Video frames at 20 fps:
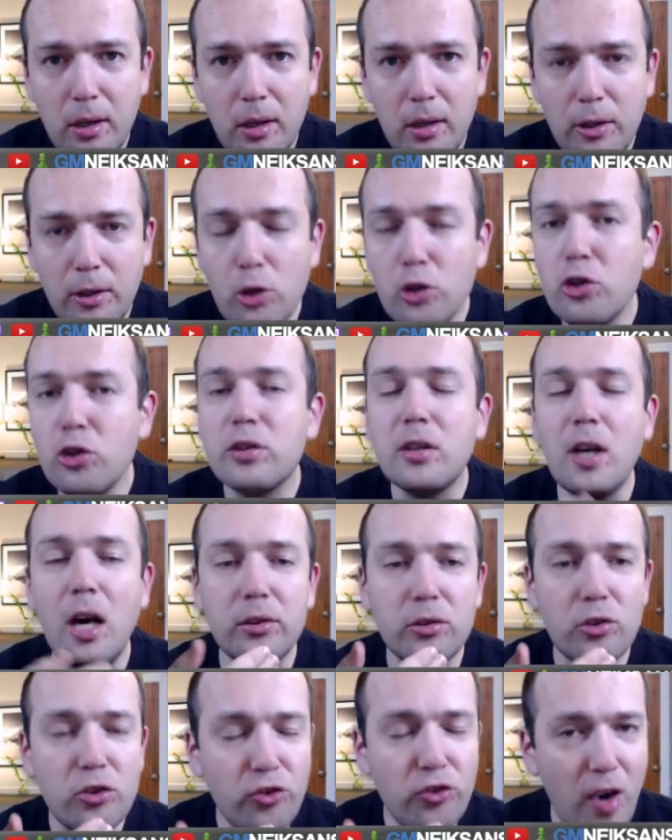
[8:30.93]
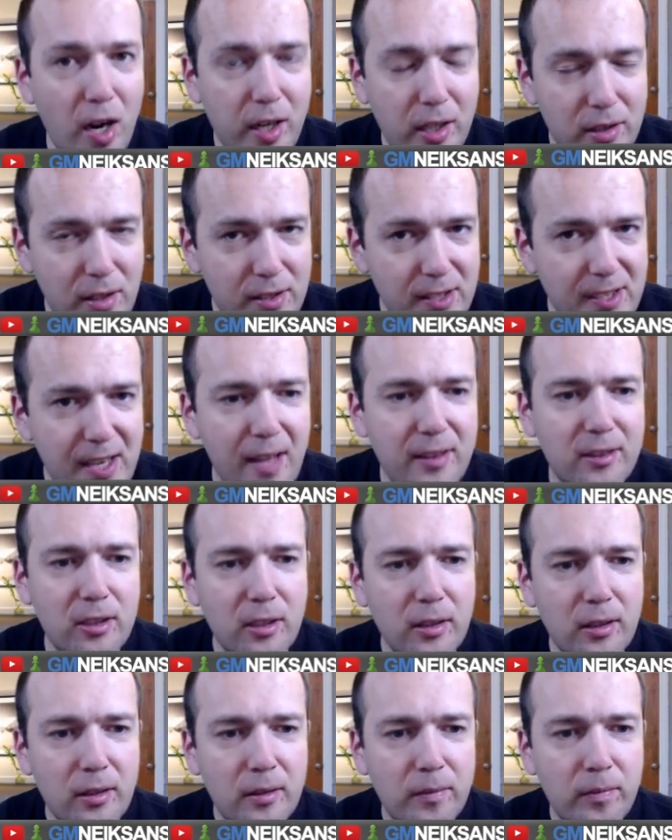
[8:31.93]
You should counter-strike in the
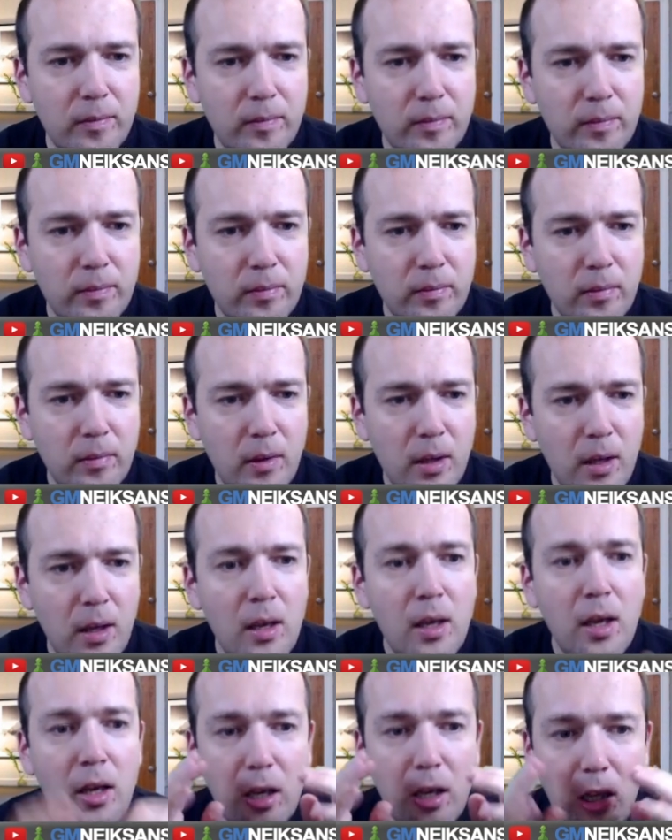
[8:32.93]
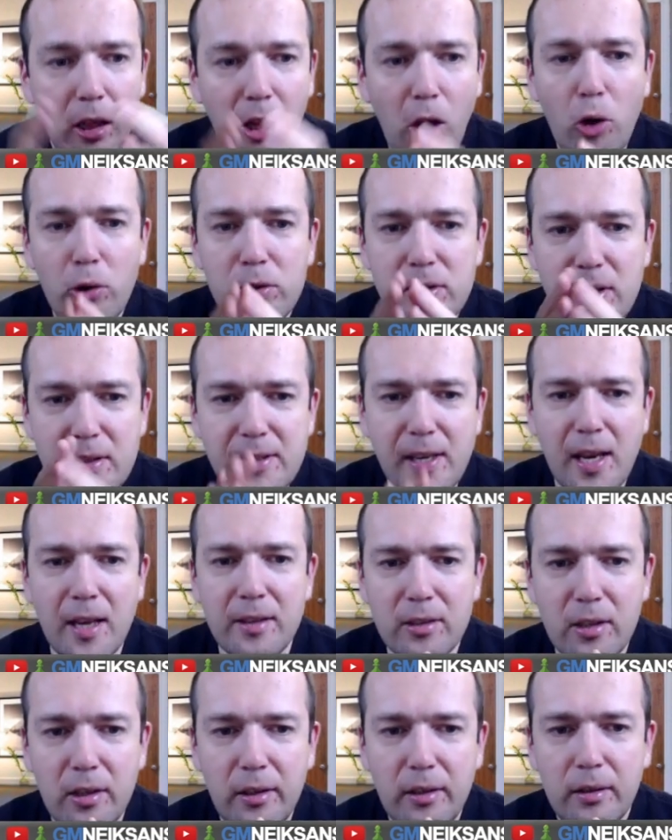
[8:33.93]
center. Close the
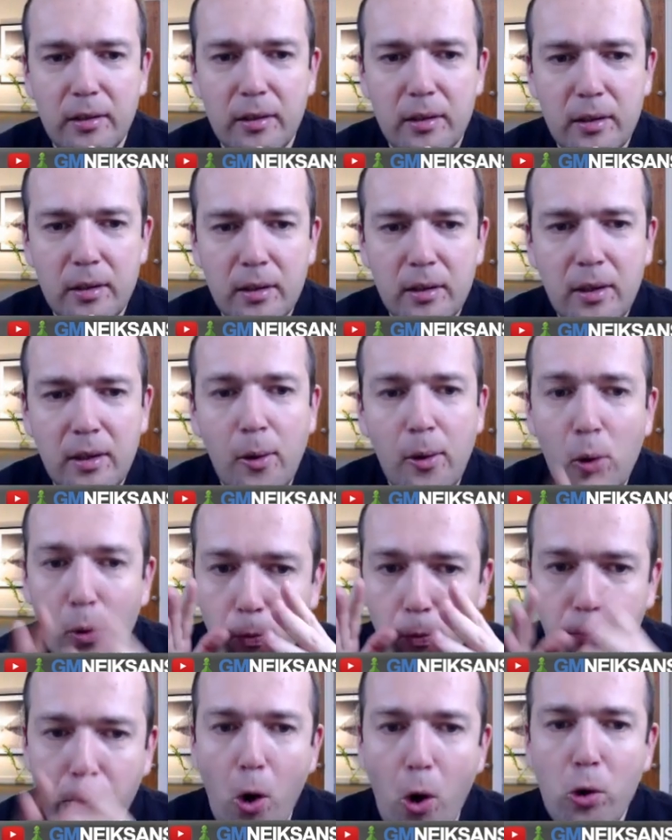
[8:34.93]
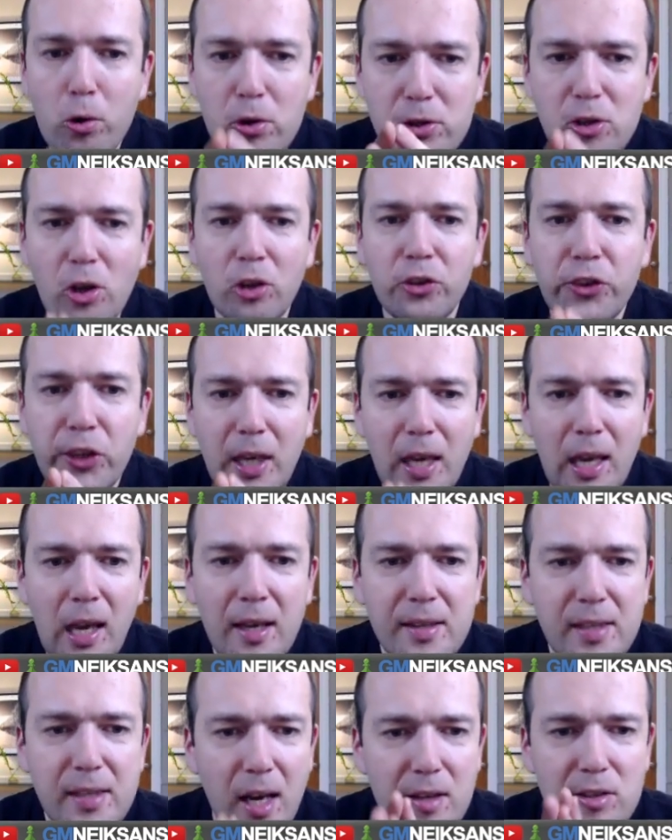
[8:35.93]
center, focus on the
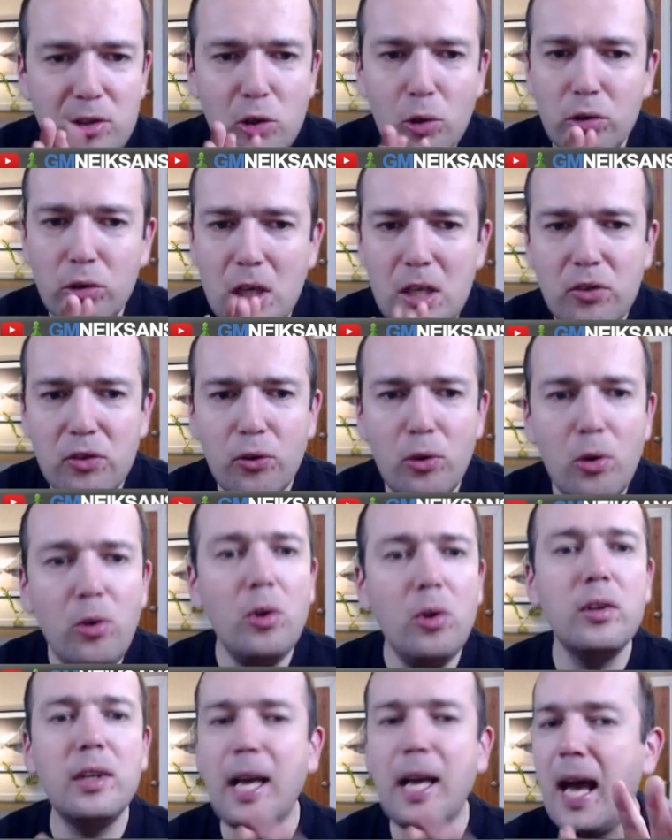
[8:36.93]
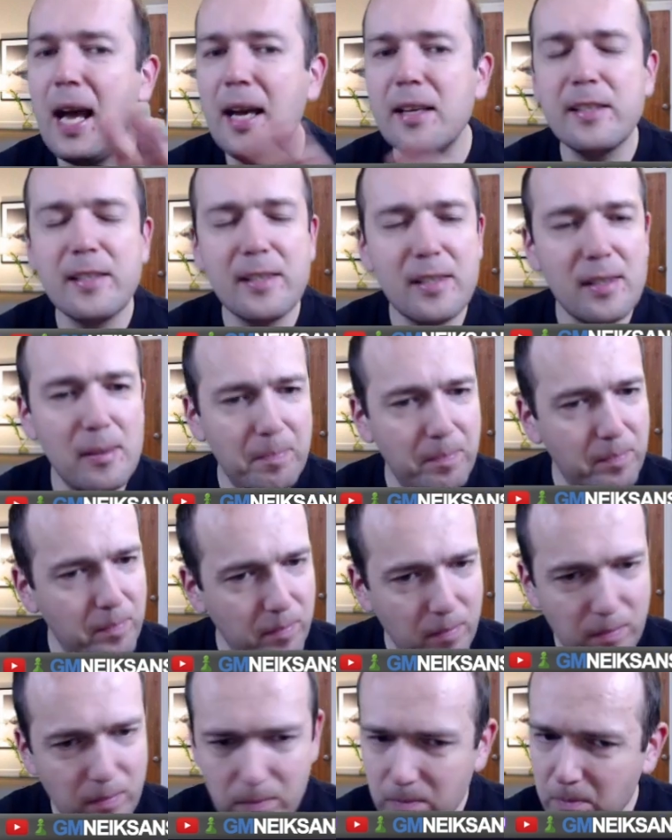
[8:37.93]
kingside. So this rule has
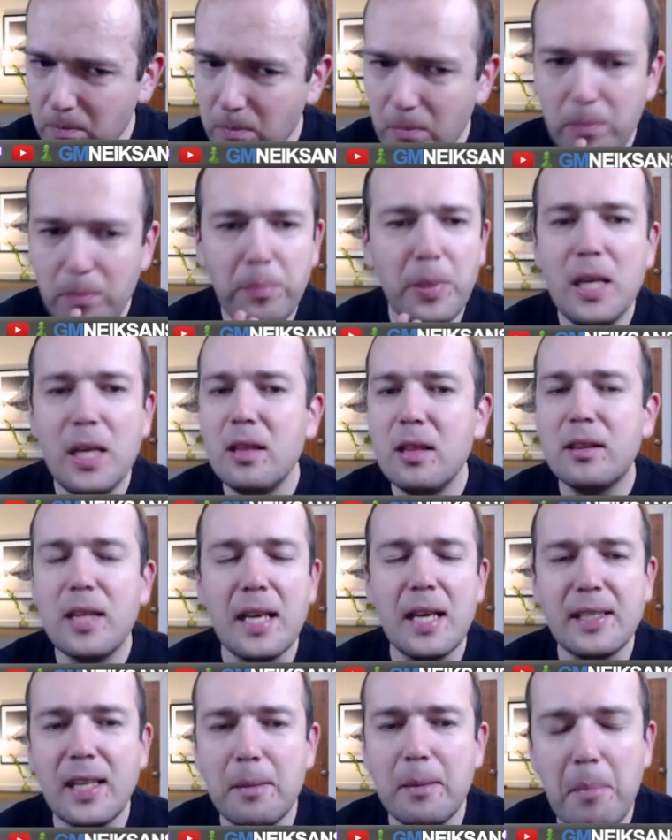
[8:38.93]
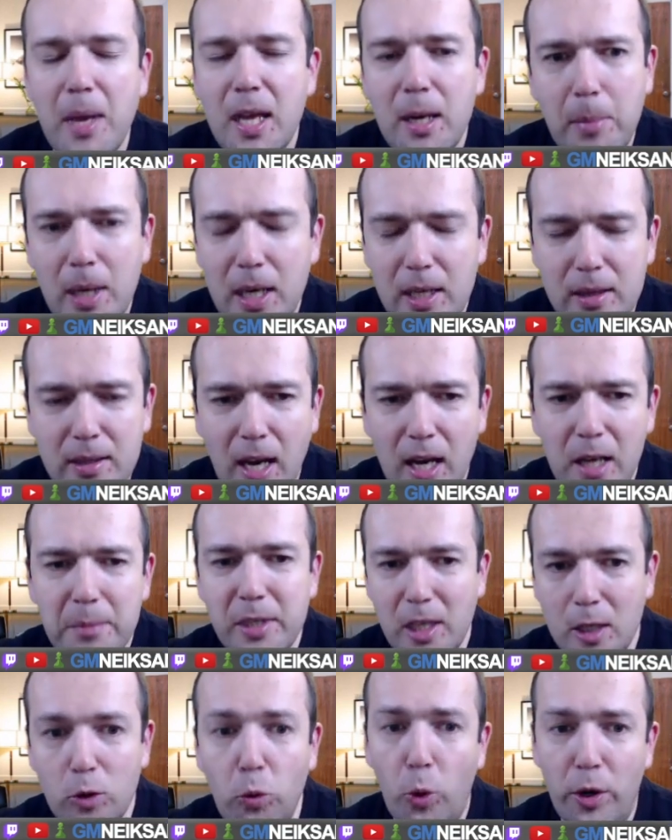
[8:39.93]
been tested many
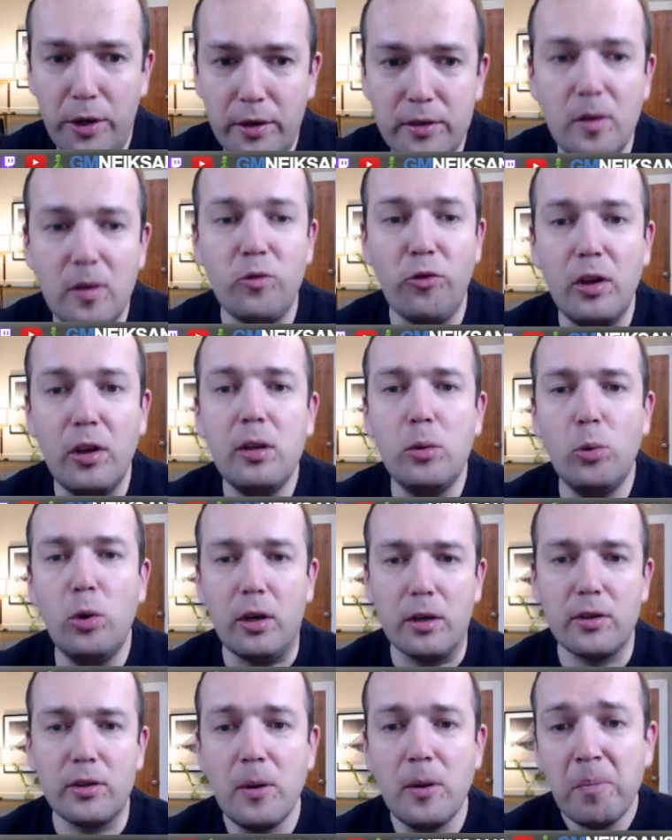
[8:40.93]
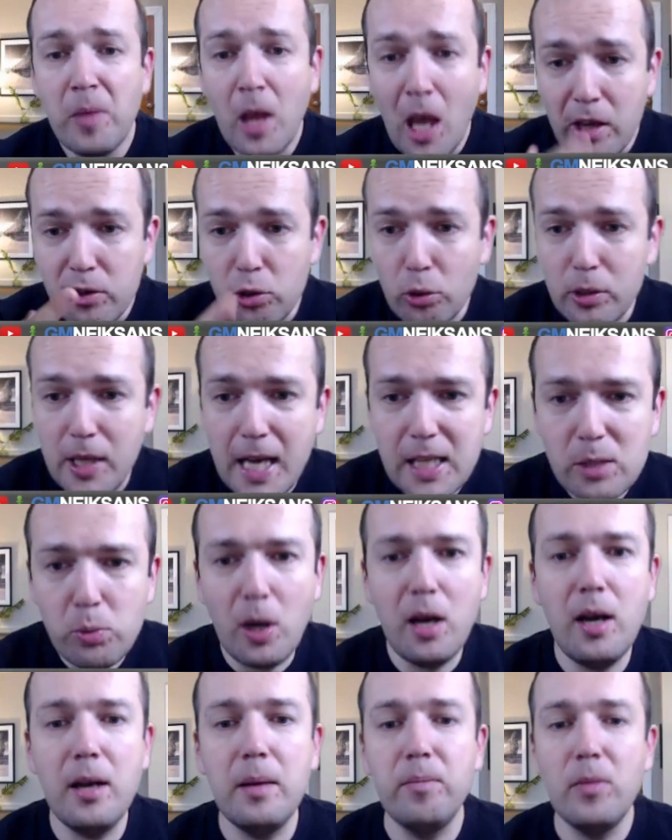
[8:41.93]
times. It works. It really works. So that's
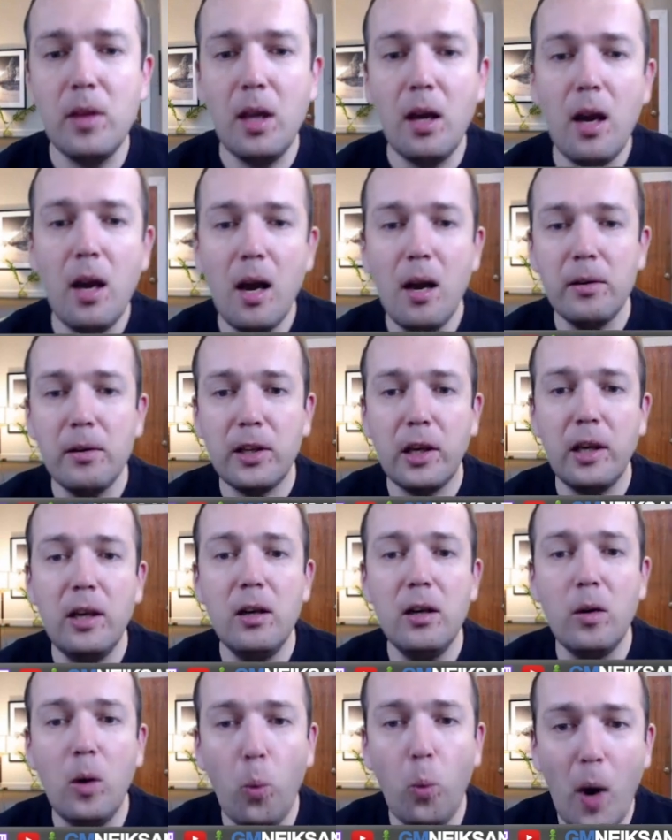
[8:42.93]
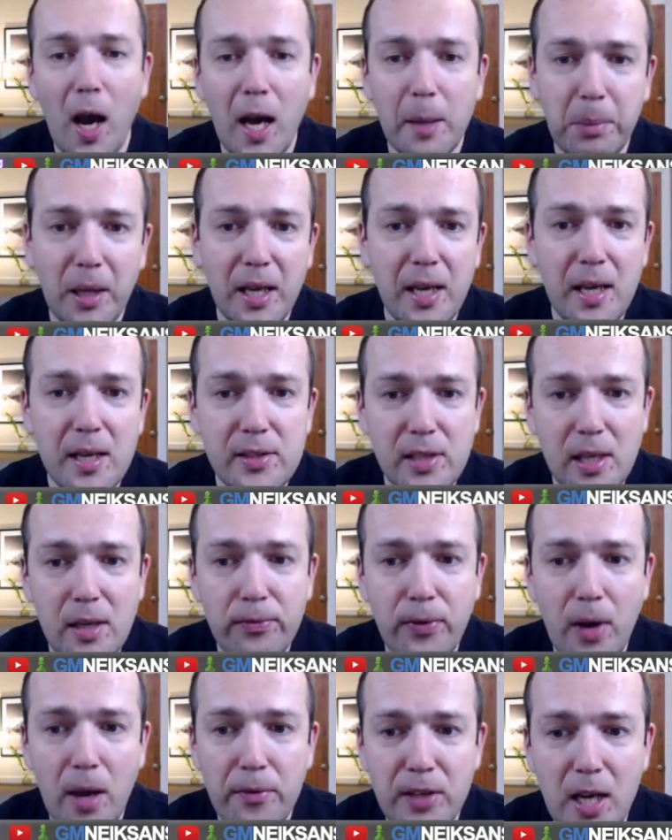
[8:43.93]
why here white plays
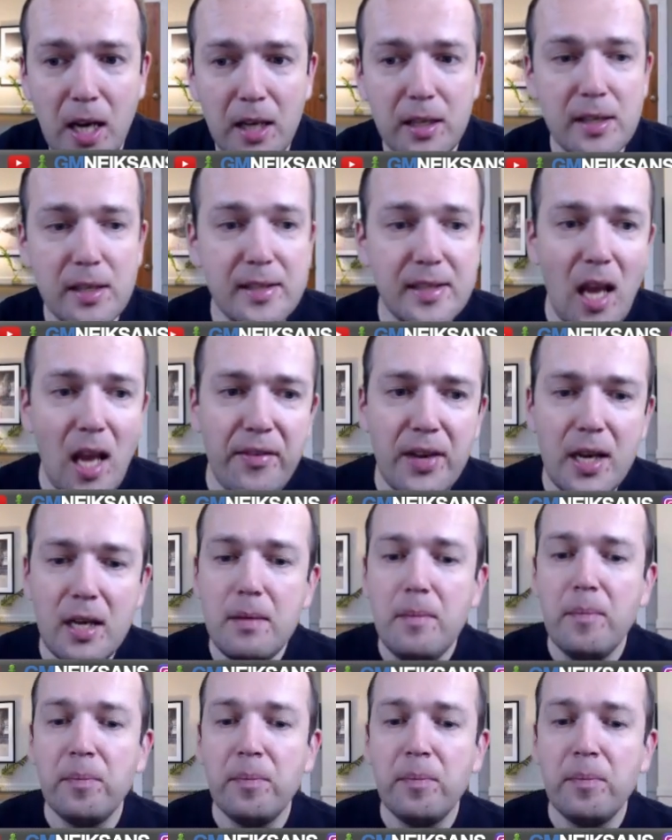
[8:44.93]
e5 97.